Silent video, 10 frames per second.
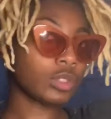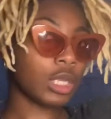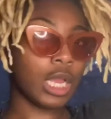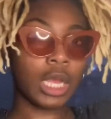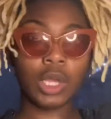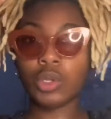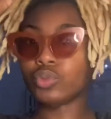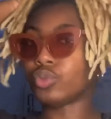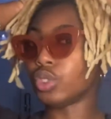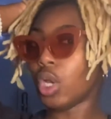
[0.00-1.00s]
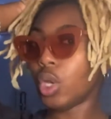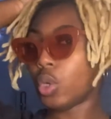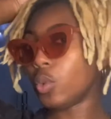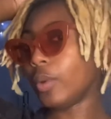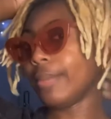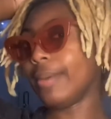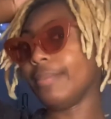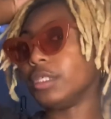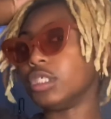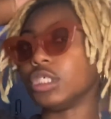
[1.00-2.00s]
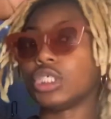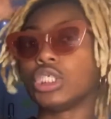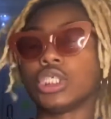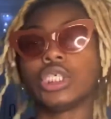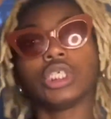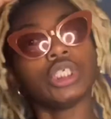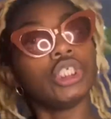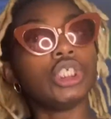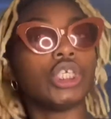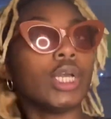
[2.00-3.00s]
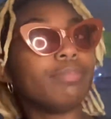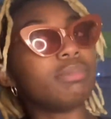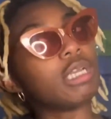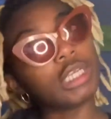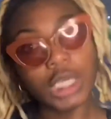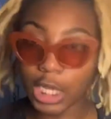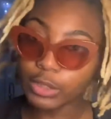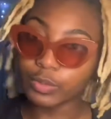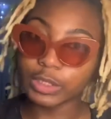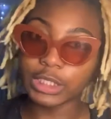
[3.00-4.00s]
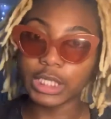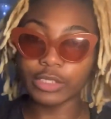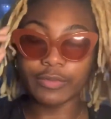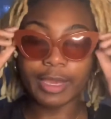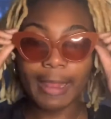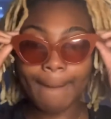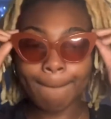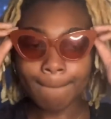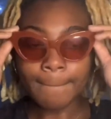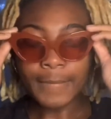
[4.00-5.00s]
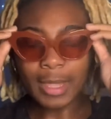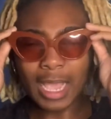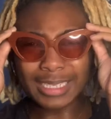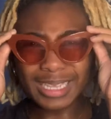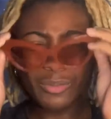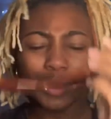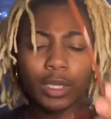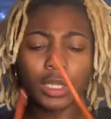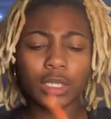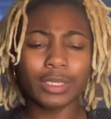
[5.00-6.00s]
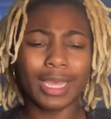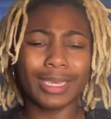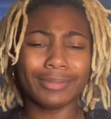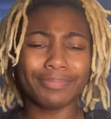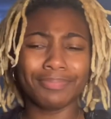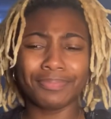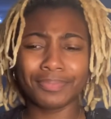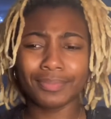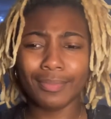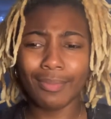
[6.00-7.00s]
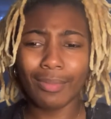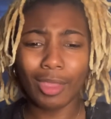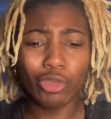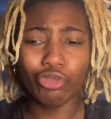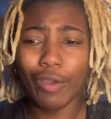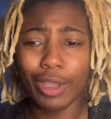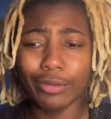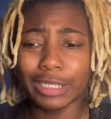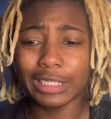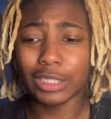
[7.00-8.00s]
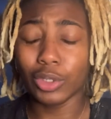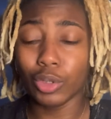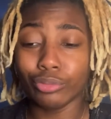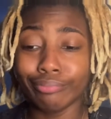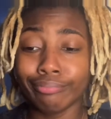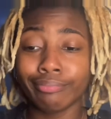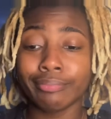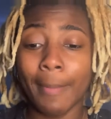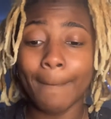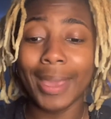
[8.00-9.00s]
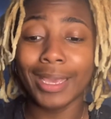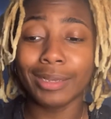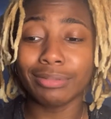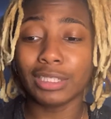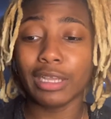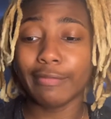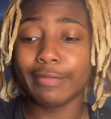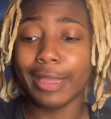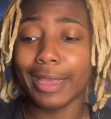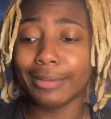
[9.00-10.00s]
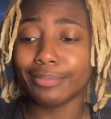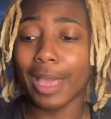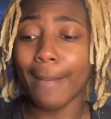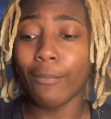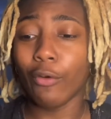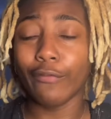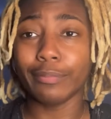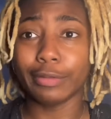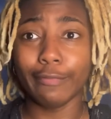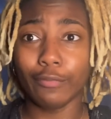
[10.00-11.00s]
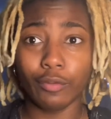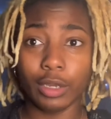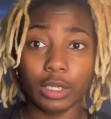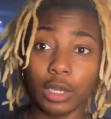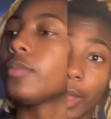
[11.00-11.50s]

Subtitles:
I don't know. What made me just jump the gun with these, right? And then we're gonna like try on this little makeup stuff that I bought from Sephora. Okay?